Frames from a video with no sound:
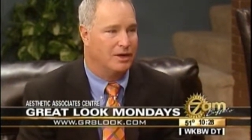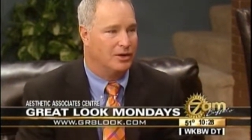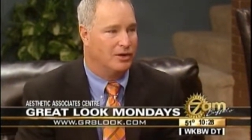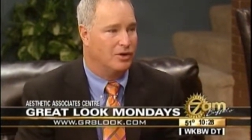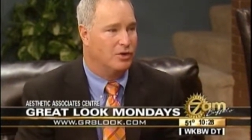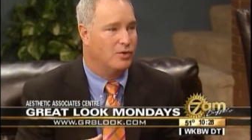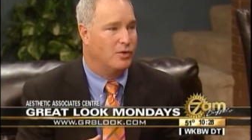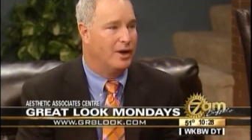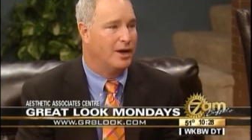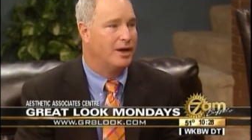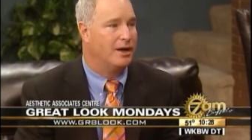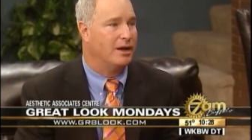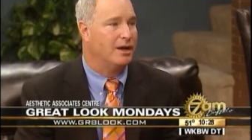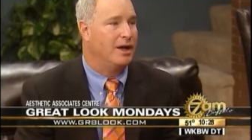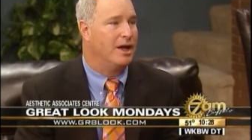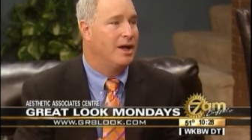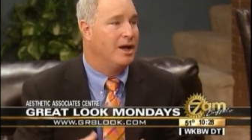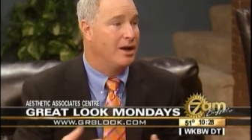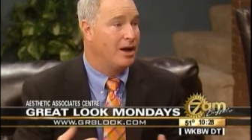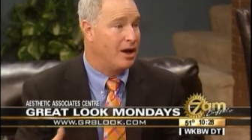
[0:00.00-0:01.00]
that are quick
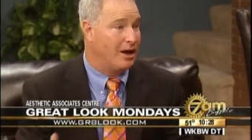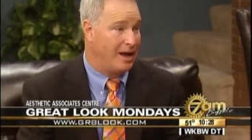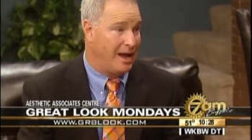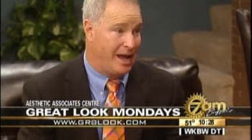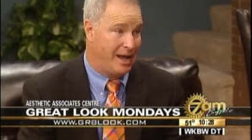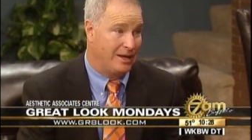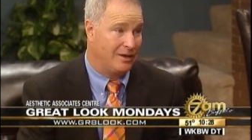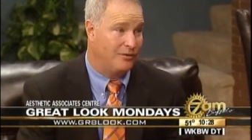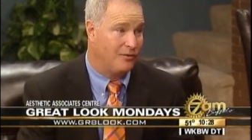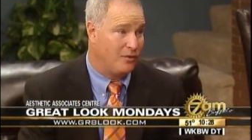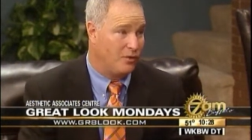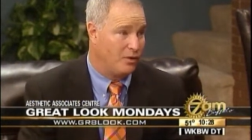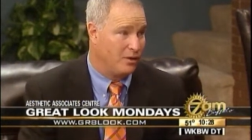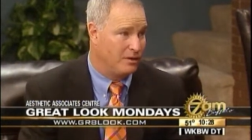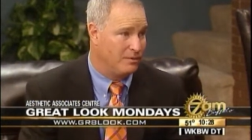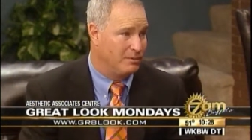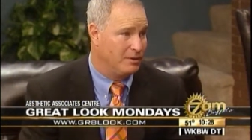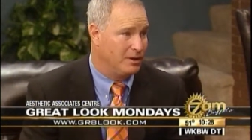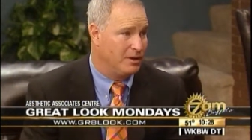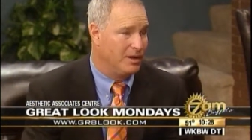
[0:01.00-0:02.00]
and
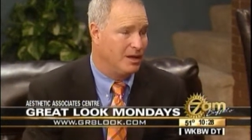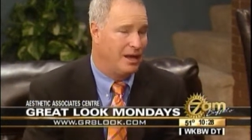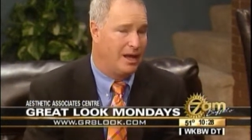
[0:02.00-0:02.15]
affordable,